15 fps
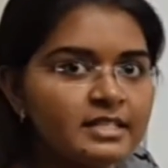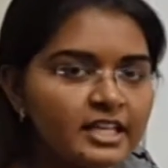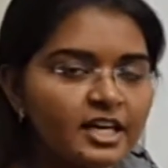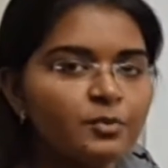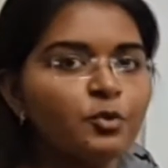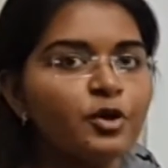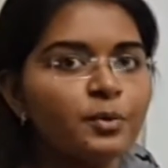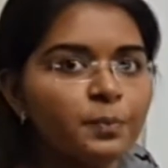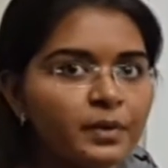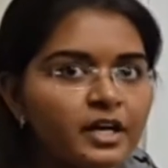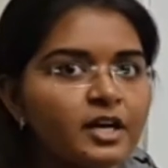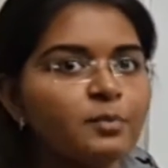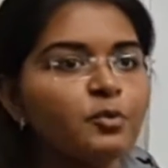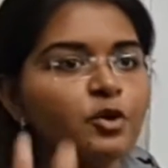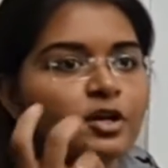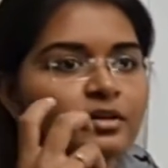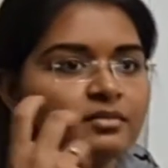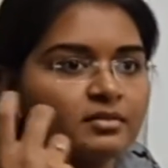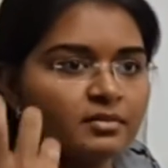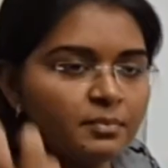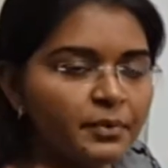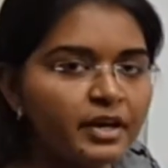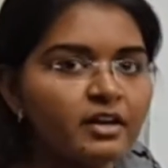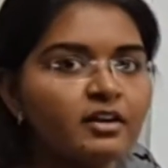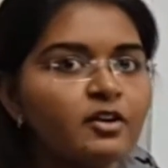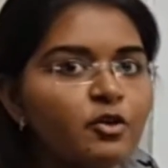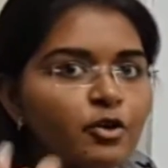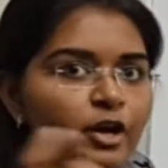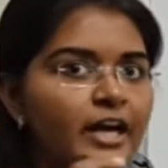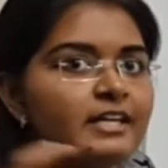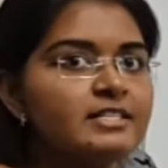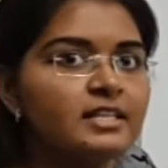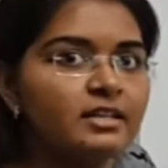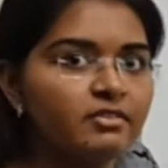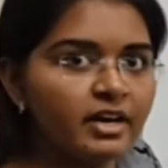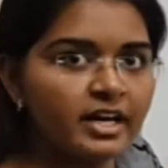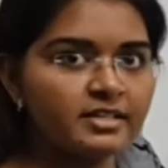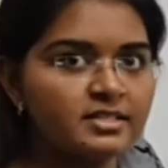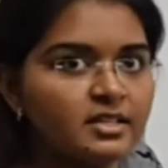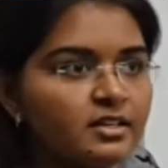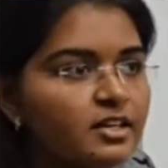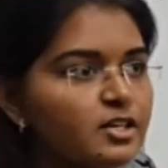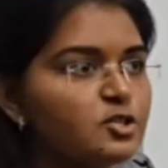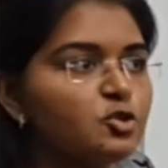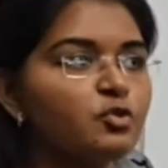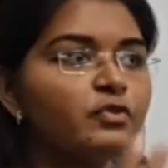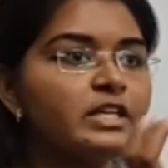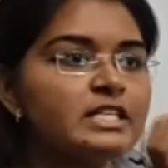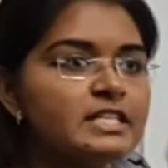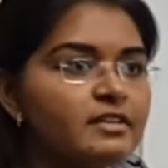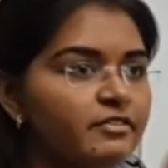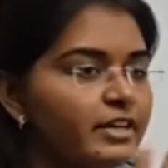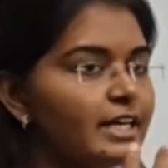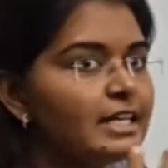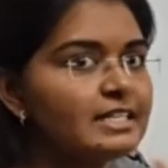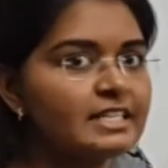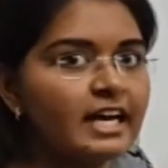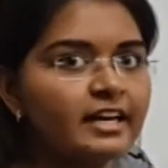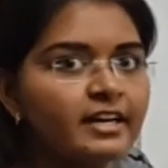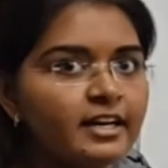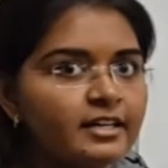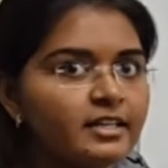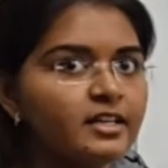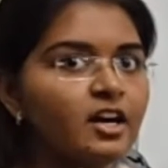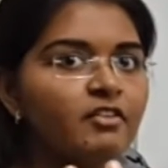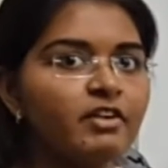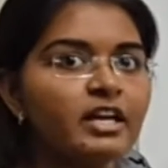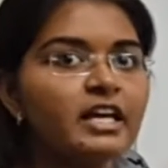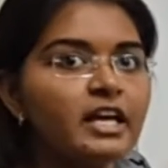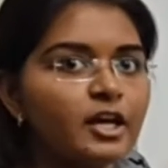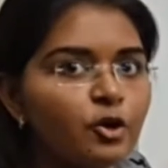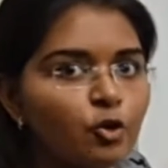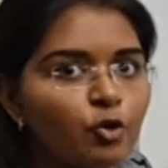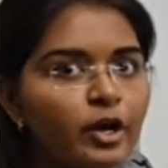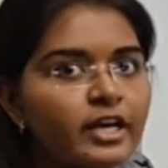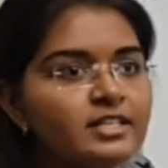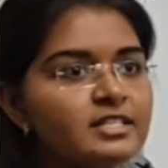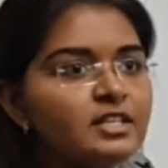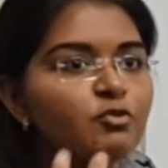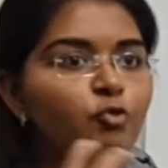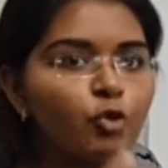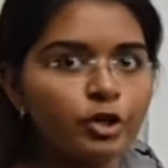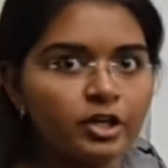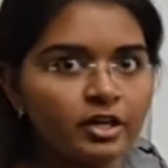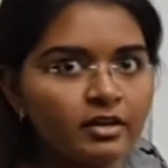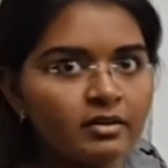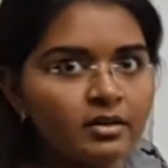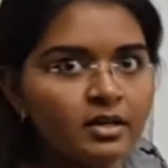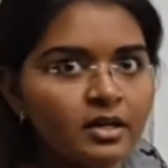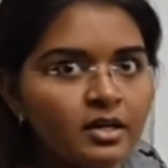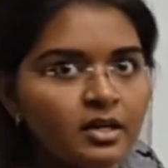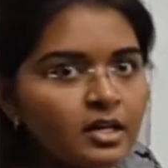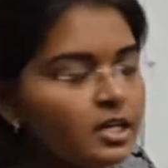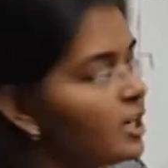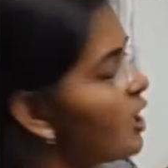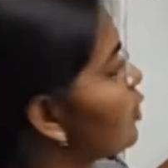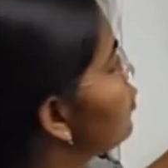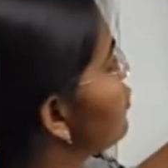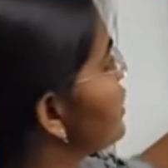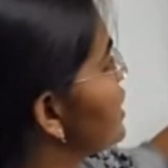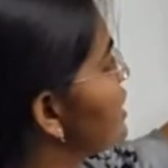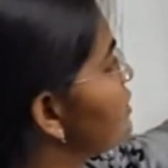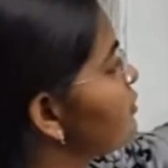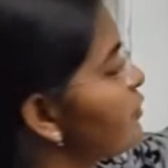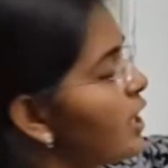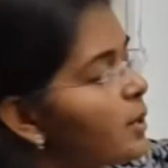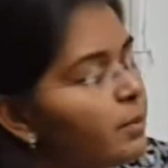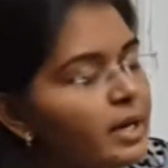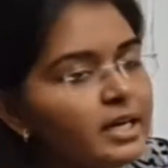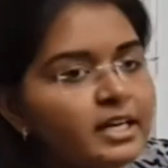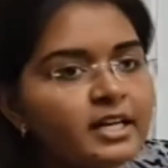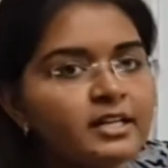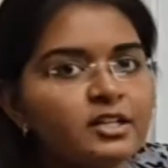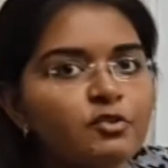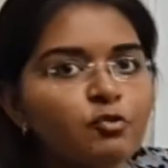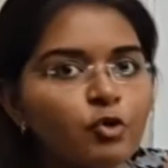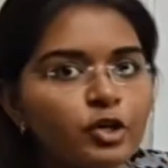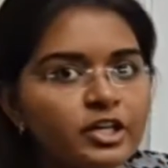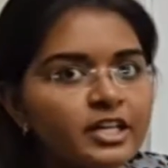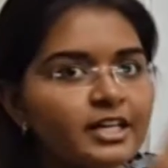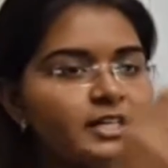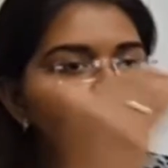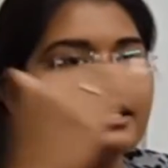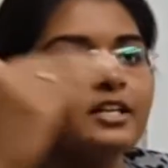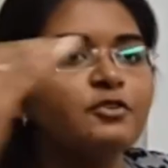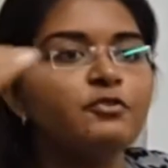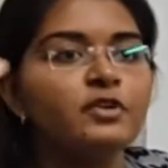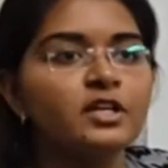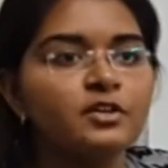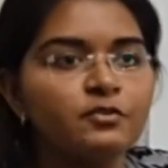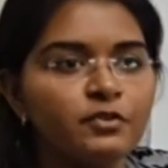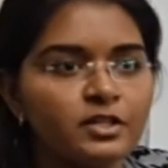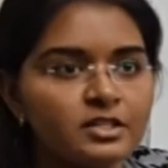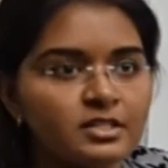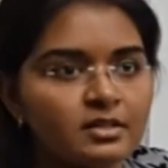CM or PM or mayor or etc. etc. So we decided our hero as the voter. Now we fragmented the voter in the different